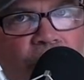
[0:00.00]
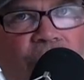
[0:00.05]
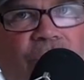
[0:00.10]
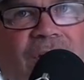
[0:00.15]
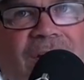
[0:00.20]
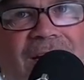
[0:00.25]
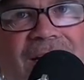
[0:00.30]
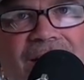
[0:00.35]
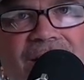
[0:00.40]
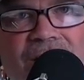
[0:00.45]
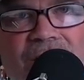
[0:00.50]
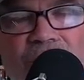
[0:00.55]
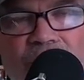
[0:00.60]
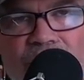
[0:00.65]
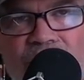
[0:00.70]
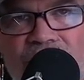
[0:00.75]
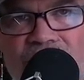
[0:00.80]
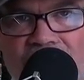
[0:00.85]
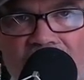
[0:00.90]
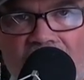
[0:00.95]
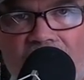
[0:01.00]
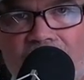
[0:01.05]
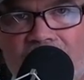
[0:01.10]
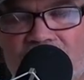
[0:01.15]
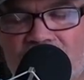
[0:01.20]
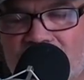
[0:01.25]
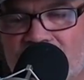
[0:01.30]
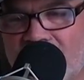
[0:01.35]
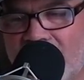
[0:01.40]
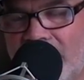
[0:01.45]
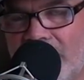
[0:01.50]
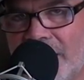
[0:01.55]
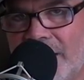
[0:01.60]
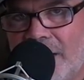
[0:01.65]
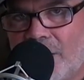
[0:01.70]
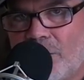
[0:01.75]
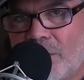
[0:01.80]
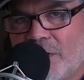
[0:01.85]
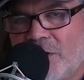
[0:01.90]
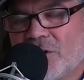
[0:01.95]
no, you need to do some. It's just like,
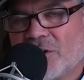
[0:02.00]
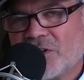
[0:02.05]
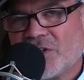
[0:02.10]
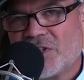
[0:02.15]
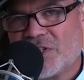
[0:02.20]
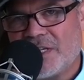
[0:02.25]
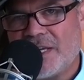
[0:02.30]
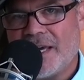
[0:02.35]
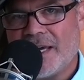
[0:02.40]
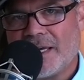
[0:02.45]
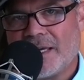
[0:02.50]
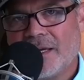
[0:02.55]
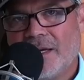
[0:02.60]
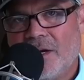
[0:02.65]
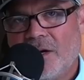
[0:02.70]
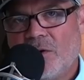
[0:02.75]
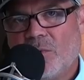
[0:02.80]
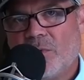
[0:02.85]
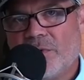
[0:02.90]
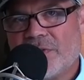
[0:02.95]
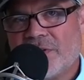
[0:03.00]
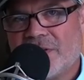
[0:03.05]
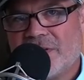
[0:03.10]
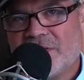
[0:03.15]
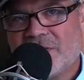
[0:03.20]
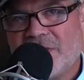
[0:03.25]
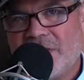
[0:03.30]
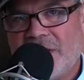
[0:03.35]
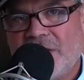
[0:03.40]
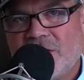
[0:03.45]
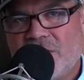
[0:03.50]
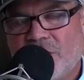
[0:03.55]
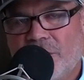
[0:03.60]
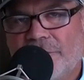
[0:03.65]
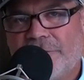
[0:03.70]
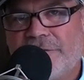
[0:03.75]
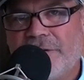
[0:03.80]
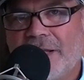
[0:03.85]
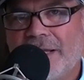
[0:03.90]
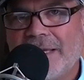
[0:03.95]
again, when you're sick with a disease, you
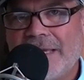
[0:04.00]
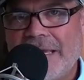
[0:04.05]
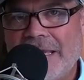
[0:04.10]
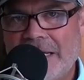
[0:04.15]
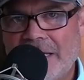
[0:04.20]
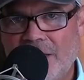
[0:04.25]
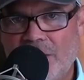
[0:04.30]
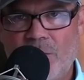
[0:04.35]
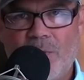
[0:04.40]
don't feel like eating.